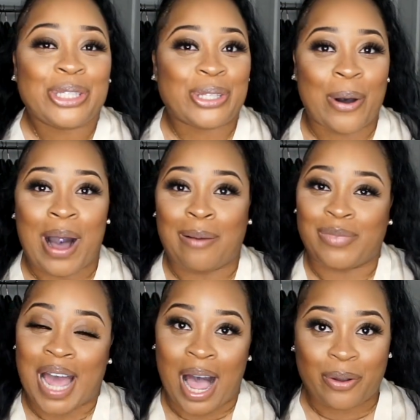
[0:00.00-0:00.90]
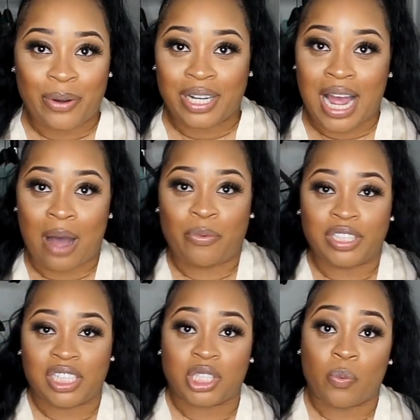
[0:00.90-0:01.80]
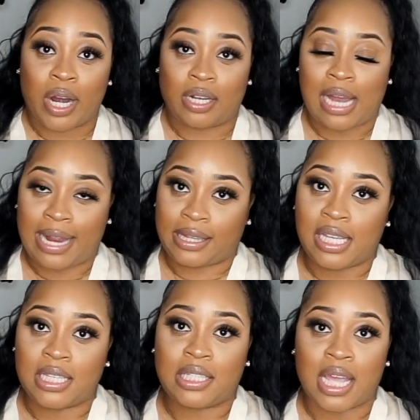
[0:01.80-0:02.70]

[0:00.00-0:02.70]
So I'm not gonna, I would just wear like this,